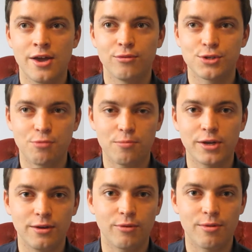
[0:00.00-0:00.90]
was
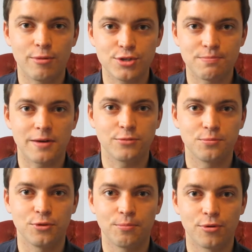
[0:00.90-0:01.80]
probably one of the most
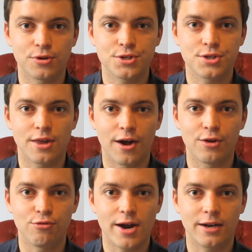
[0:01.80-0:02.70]
memorable books that
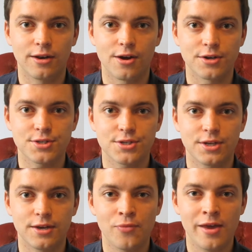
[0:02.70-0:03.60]
I read last
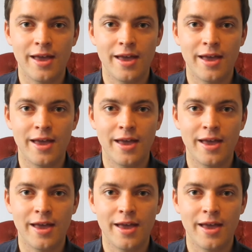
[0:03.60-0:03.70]
year.